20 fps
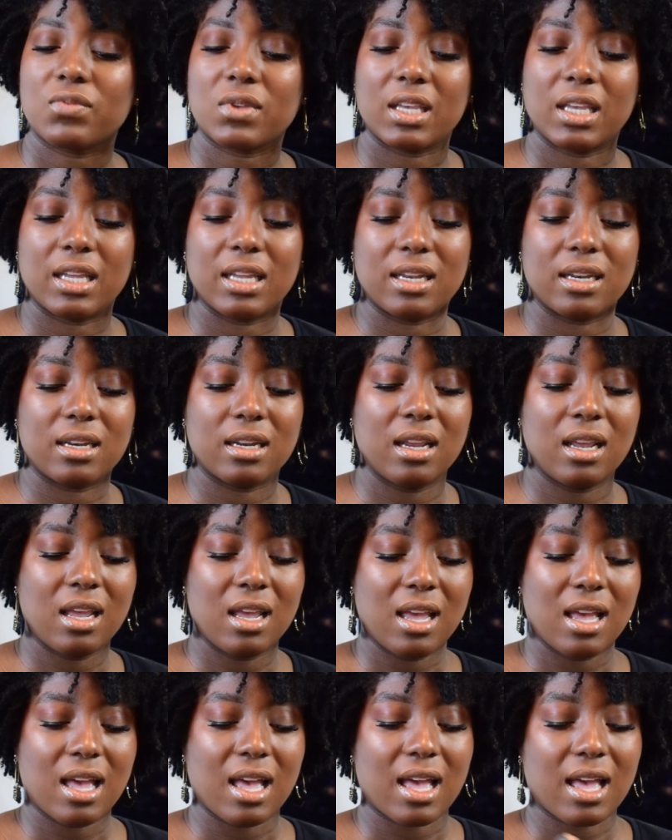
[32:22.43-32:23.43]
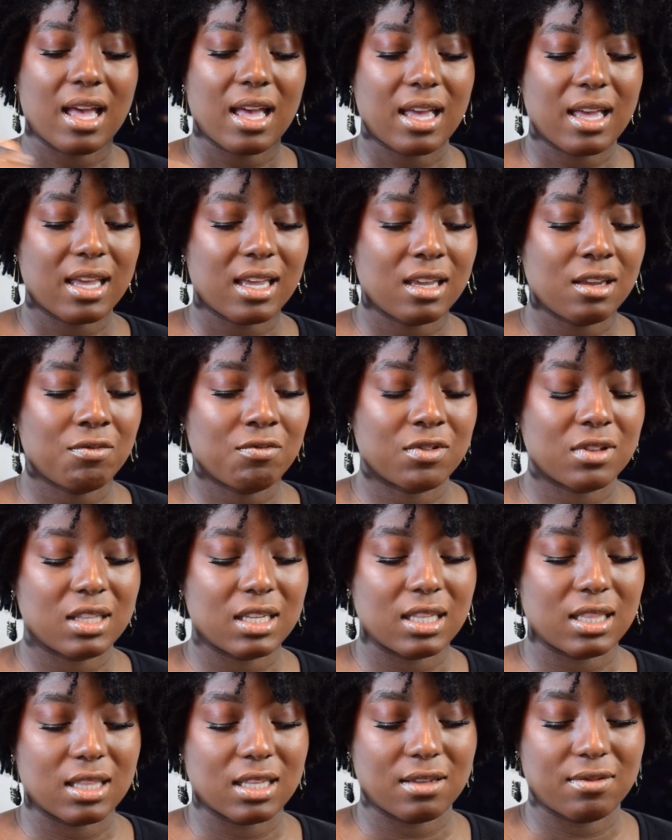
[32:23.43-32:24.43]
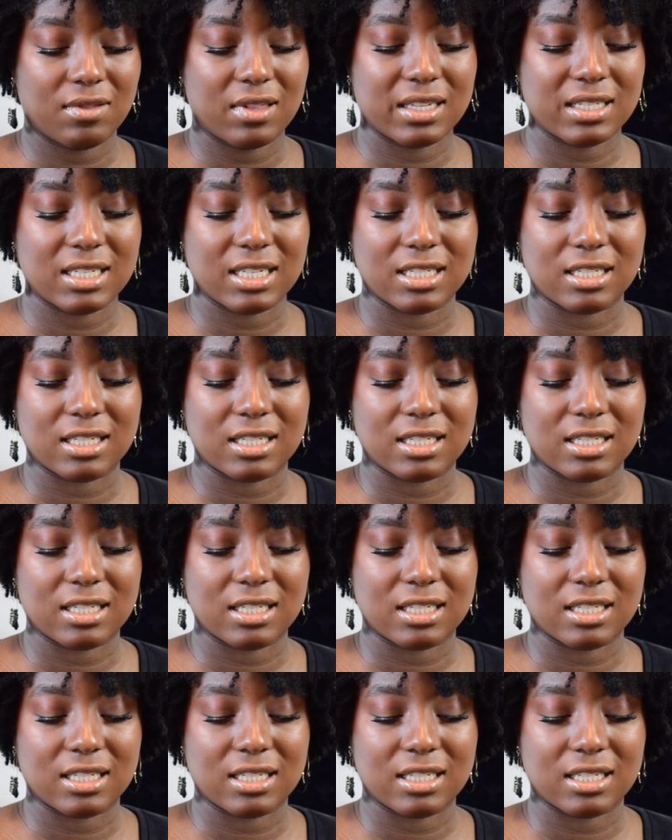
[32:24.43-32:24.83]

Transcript: And I really love this